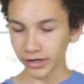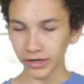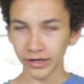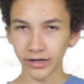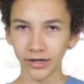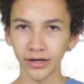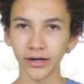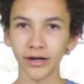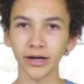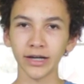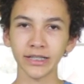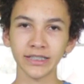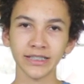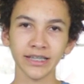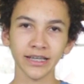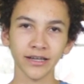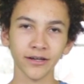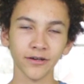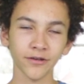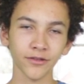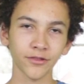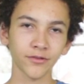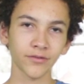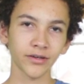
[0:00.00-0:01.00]
I'd
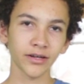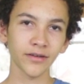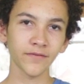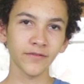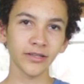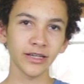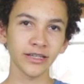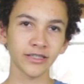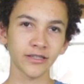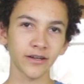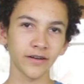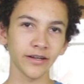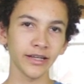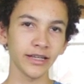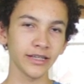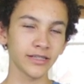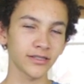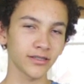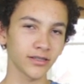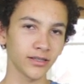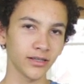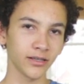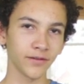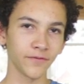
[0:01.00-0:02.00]
say all three of these are
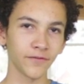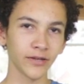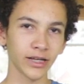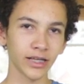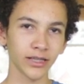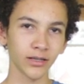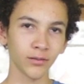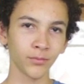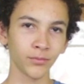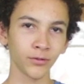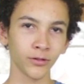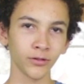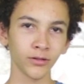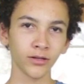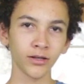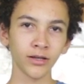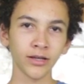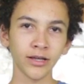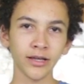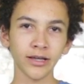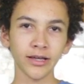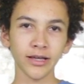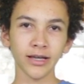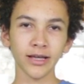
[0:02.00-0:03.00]
easily available
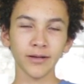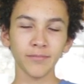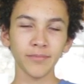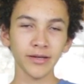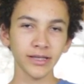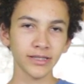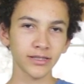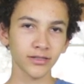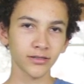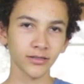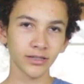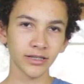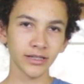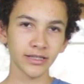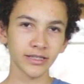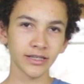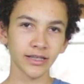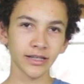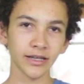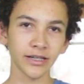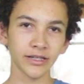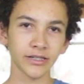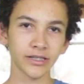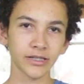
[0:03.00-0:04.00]
at basically
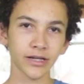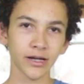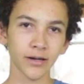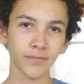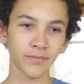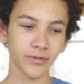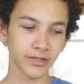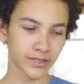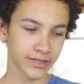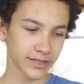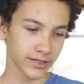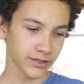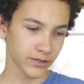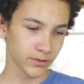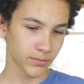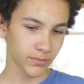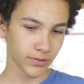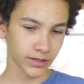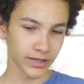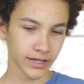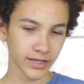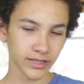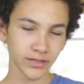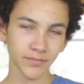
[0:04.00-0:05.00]
just any shop that sells
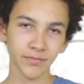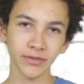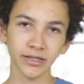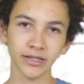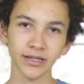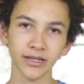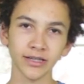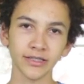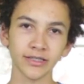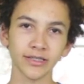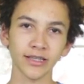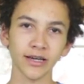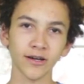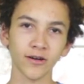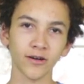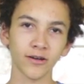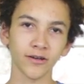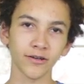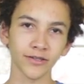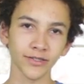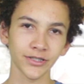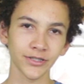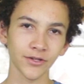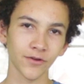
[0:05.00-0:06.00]
plants because they are
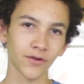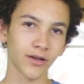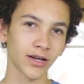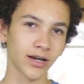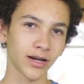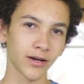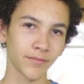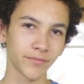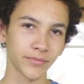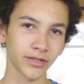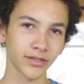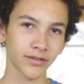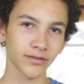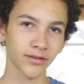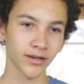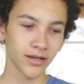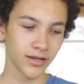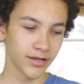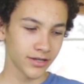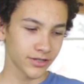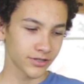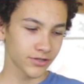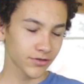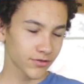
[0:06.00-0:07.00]
all so common.
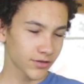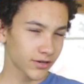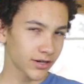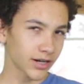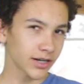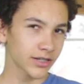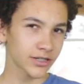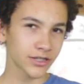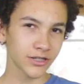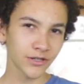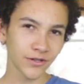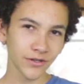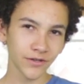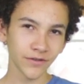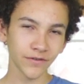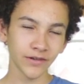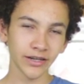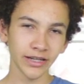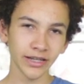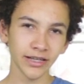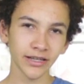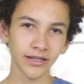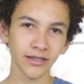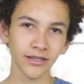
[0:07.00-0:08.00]
So they're not too
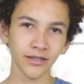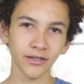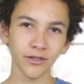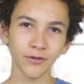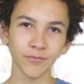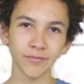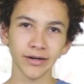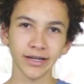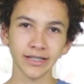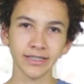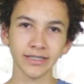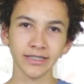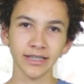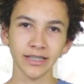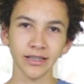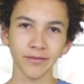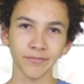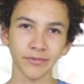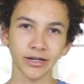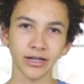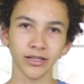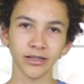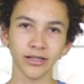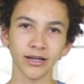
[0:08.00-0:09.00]
unique. You might see
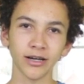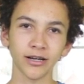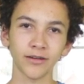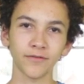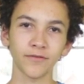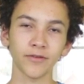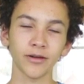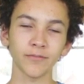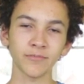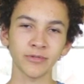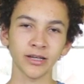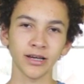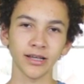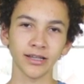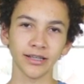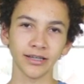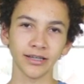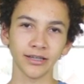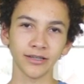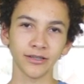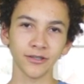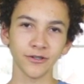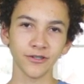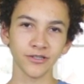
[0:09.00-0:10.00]
them in a lot of reptile
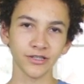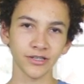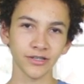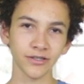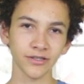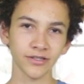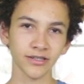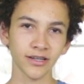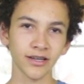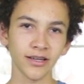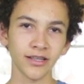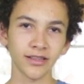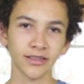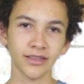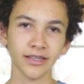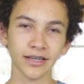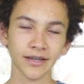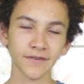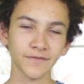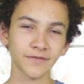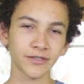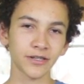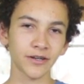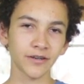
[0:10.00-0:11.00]
enclosures,
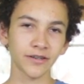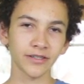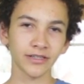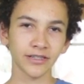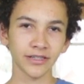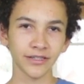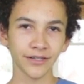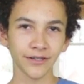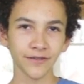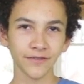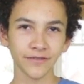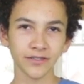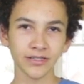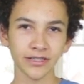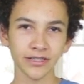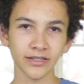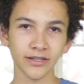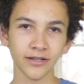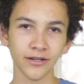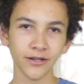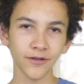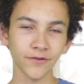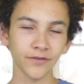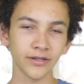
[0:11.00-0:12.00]
like I've started to
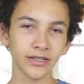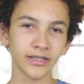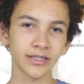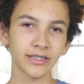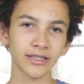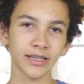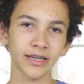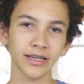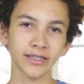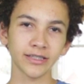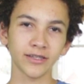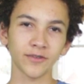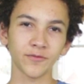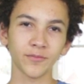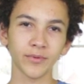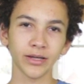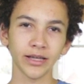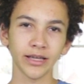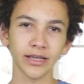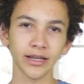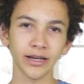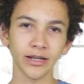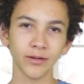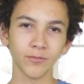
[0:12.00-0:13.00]
notice as I've
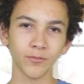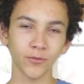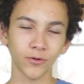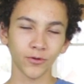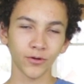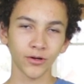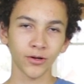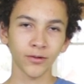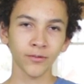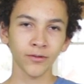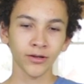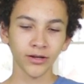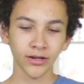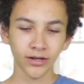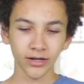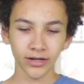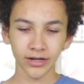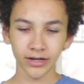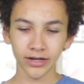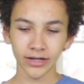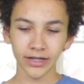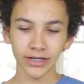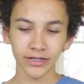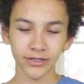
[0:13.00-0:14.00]
been getting more
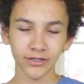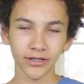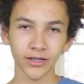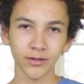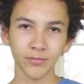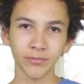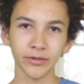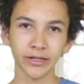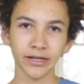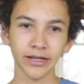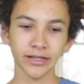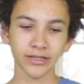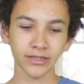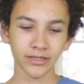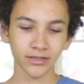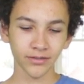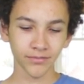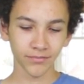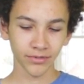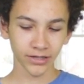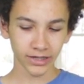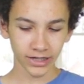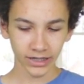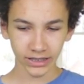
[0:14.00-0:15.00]
into the plants.
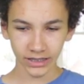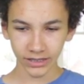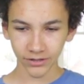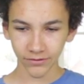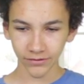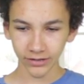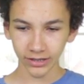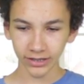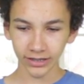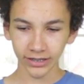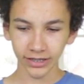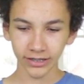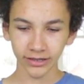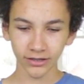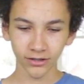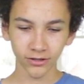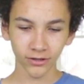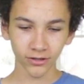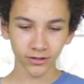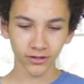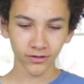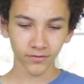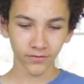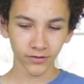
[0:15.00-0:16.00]
But I still really like the
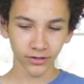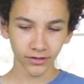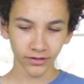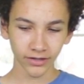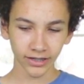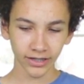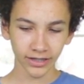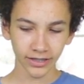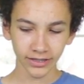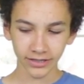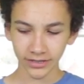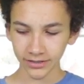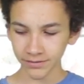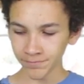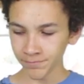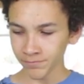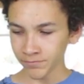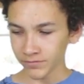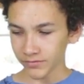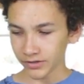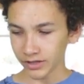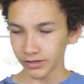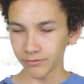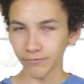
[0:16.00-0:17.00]
look of all these.
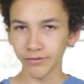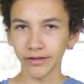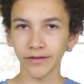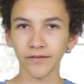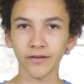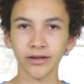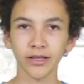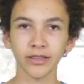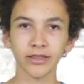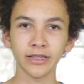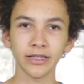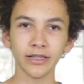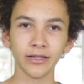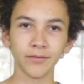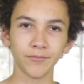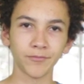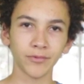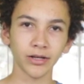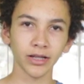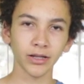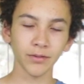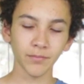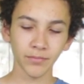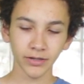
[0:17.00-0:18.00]
We've got the
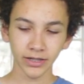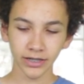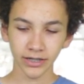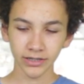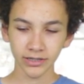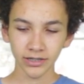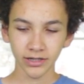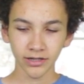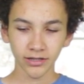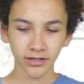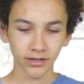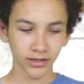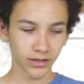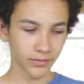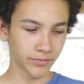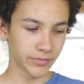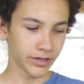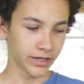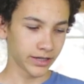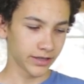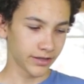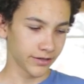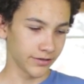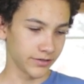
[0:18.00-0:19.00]
umbrella plant, the
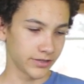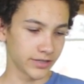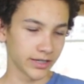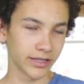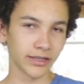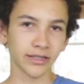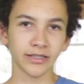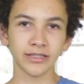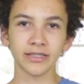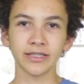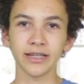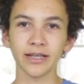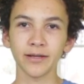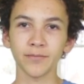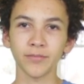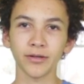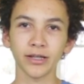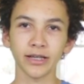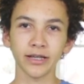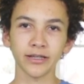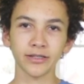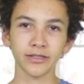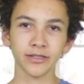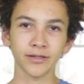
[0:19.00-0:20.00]
pothos, and the snake
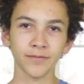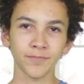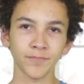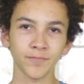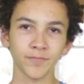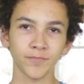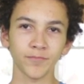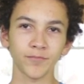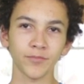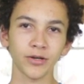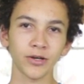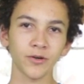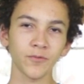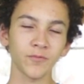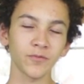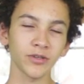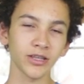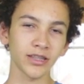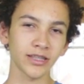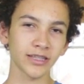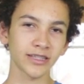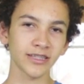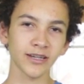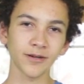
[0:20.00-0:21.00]
plant. But
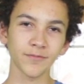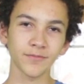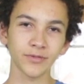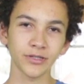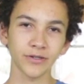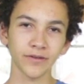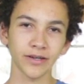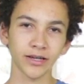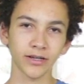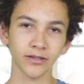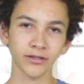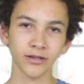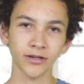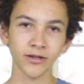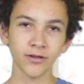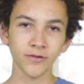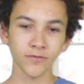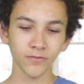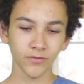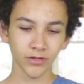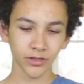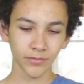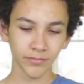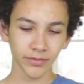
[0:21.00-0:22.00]
hopefully this helps you out
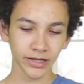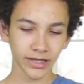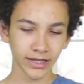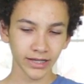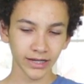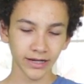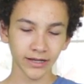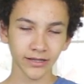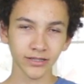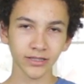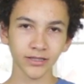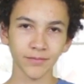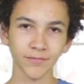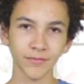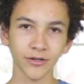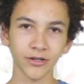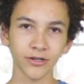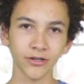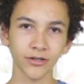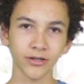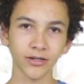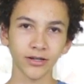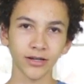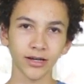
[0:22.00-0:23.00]
with picking out some
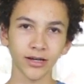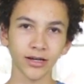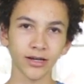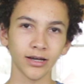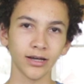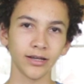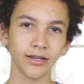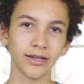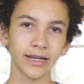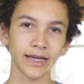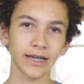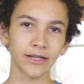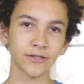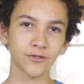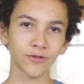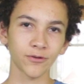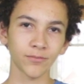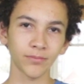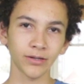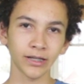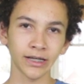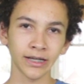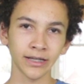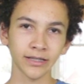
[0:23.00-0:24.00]
good
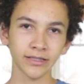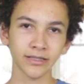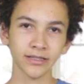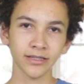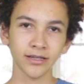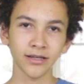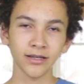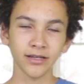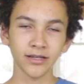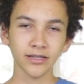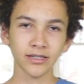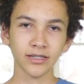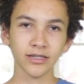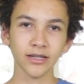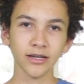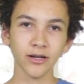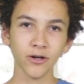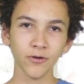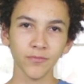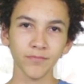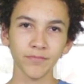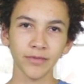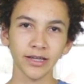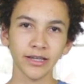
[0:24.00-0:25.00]
natural plants to
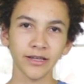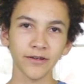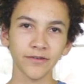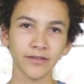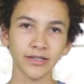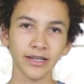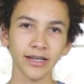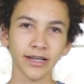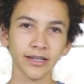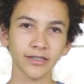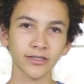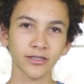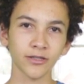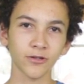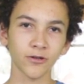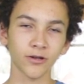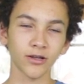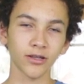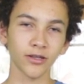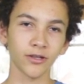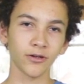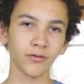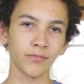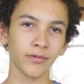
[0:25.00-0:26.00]
help make your tanks
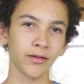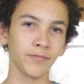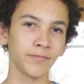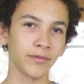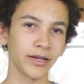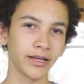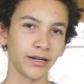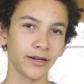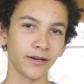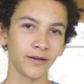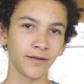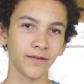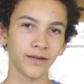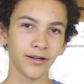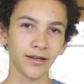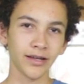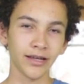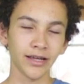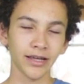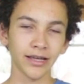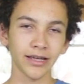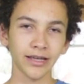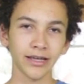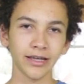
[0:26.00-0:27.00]
look a little bit better
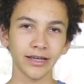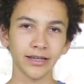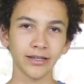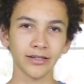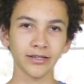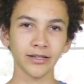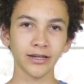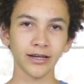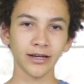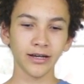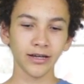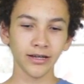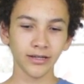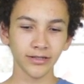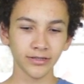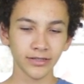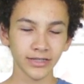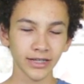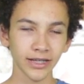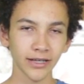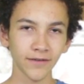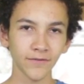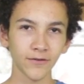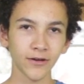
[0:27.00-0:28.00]
and
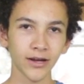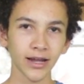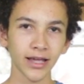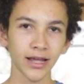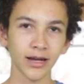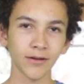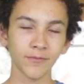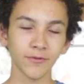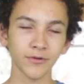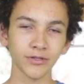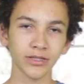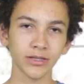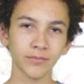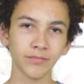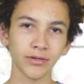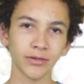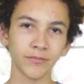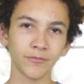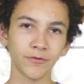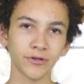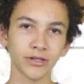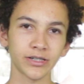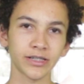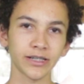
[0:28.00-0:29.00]
to give your animals a
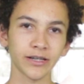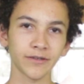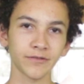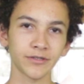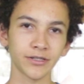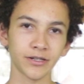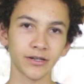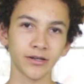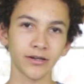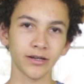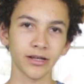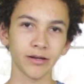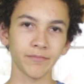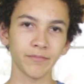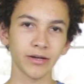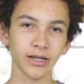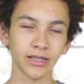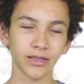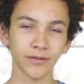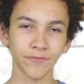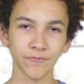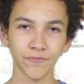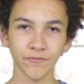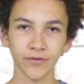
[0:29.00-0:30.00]
bit more shelter and
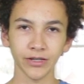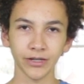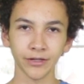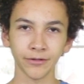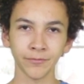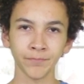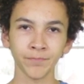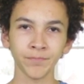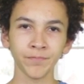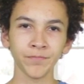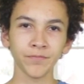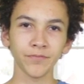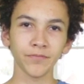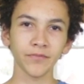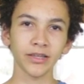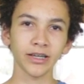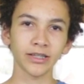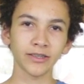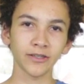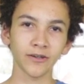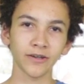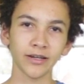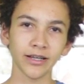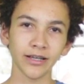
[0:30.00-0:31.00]
make them feel
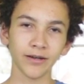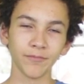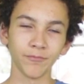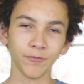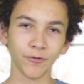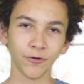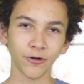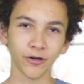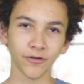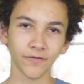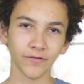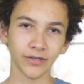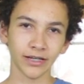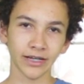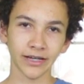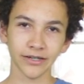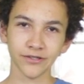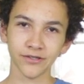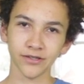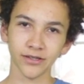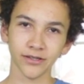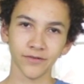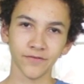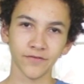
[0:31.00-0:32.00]
like they're in more of a
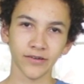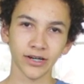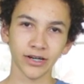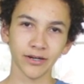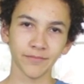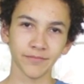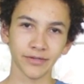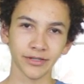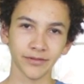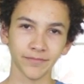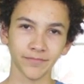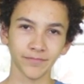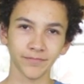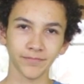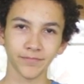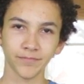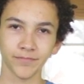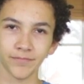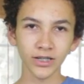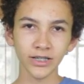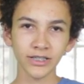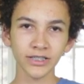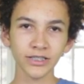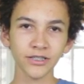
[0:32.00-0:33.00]
natural environment.
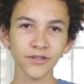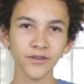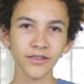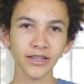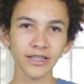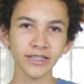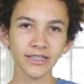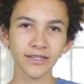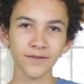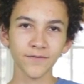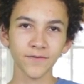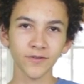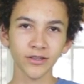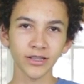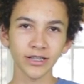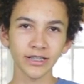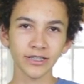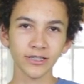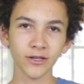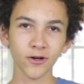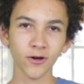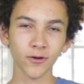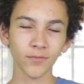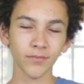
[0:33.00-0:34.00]
So that's it for
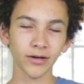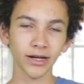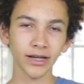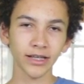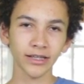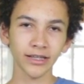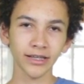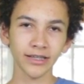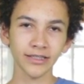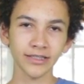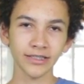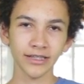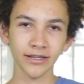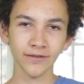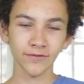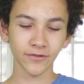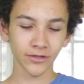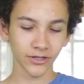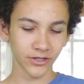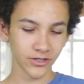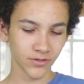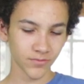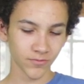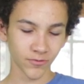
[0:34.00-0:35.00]
this herp highlights,
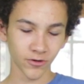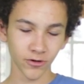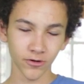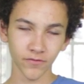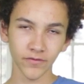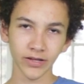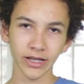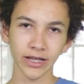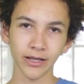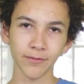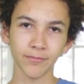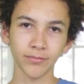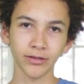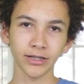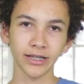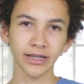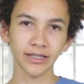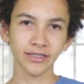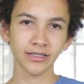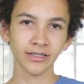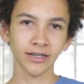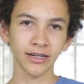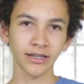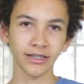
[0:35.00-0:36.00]
even though it's more of a
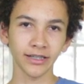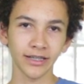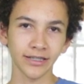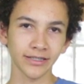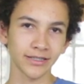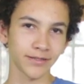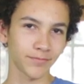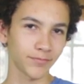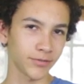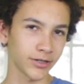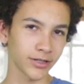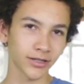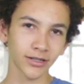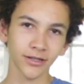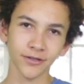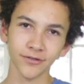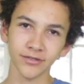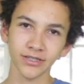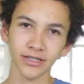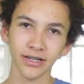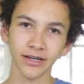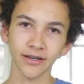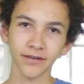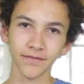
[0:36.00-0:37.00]
plants highlights, but
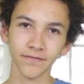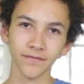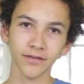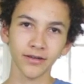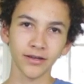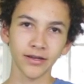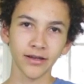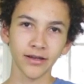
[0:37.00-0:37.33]
close enough.